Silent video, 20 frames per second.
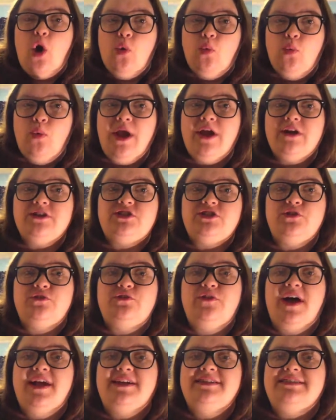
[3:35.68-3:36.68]
where to
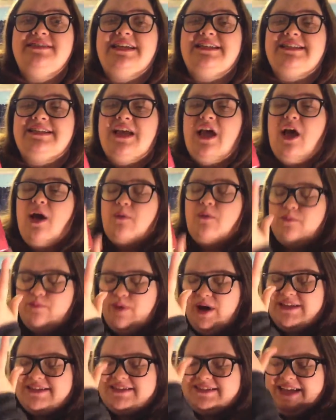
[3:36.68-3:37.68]
find it,
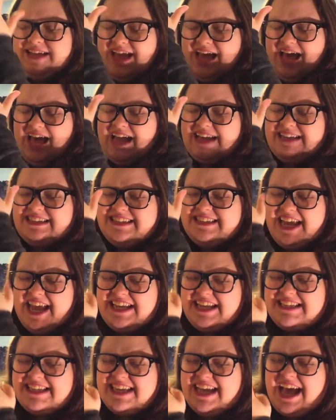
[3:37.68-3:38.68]
but I
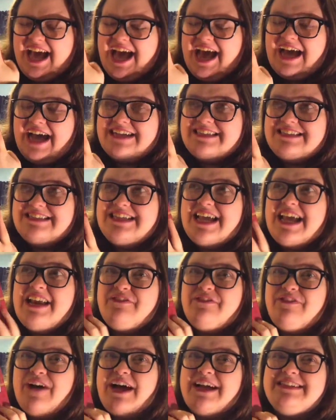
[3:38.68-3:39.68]
did. I did
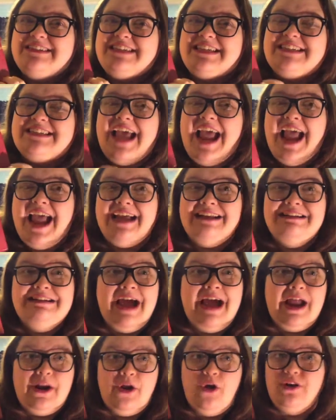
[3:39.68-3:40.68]
find it, and
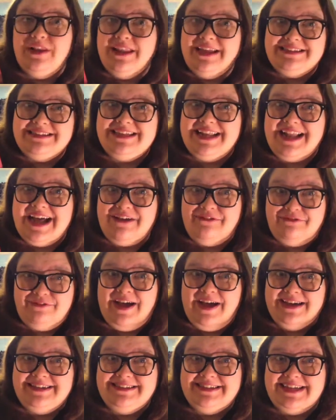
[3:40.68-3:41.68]
not only did I find